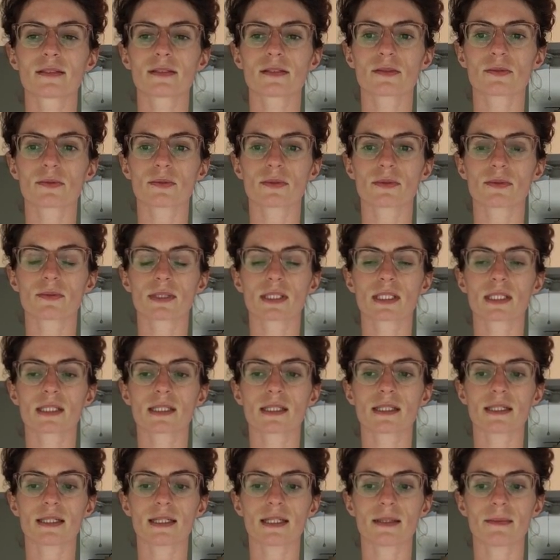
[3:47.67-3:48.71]
So we're
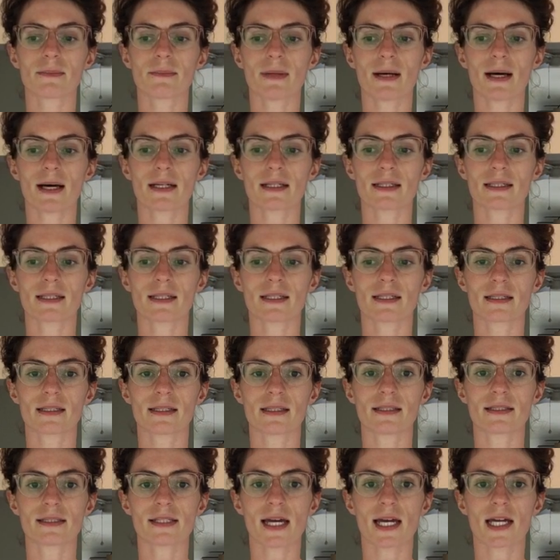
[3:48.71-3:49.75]
really embodying
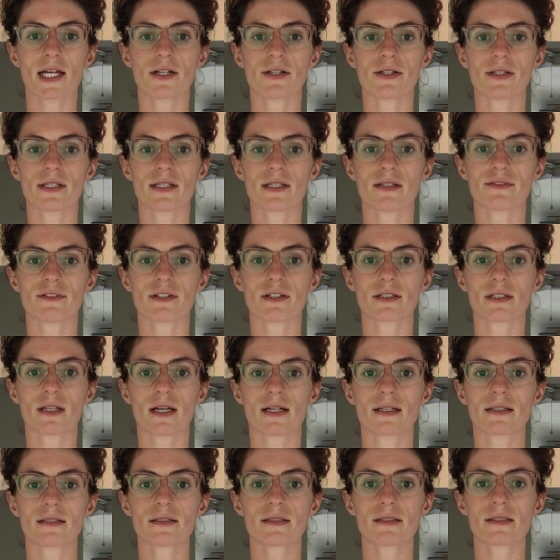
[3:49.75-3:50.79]
the entirety of our
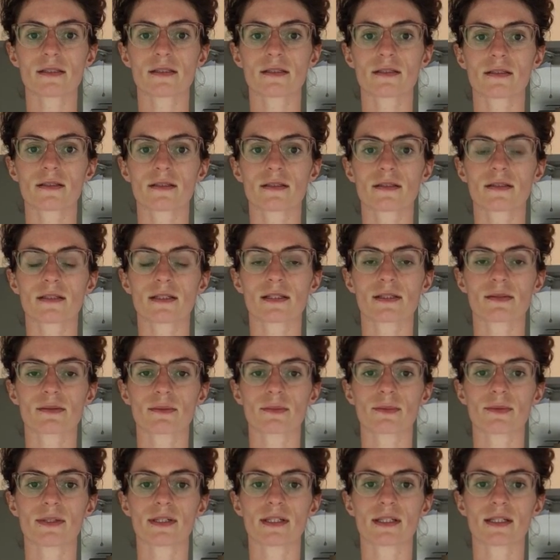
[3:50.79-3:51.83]
lungs as we're
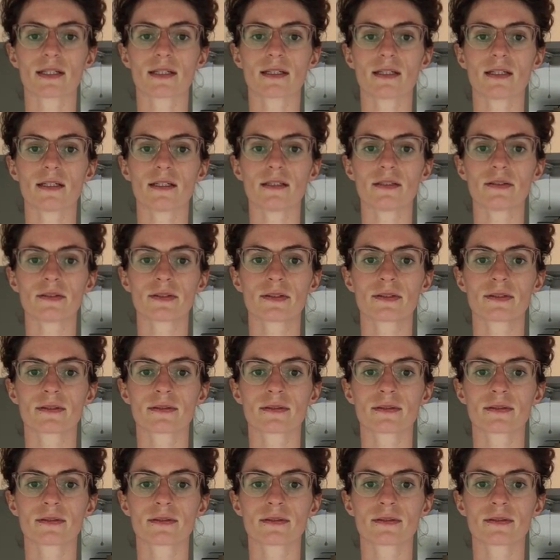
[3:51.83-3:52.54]
breathing here.